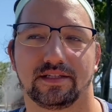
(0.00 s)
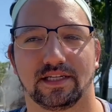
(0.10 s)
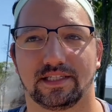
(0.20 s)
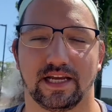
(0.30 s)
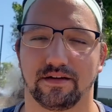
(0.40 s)

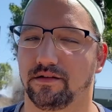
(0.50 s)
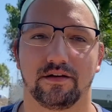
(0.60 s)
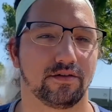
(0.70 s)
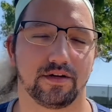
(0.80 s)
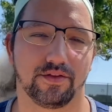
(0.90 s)
that stand
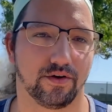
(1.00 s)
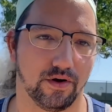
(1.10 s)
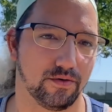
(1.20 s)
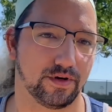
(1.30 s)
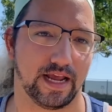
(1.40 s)
alone on their
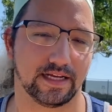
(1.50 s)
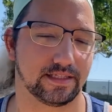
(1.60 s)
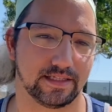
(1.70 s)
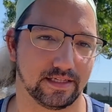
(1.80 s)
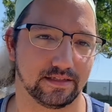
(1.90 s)
own as
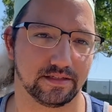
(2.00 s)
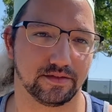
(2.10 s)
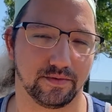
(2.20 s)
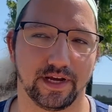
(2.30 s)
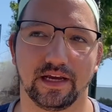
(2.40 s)
sins,
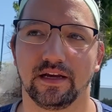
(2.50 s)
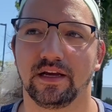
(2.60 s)
right?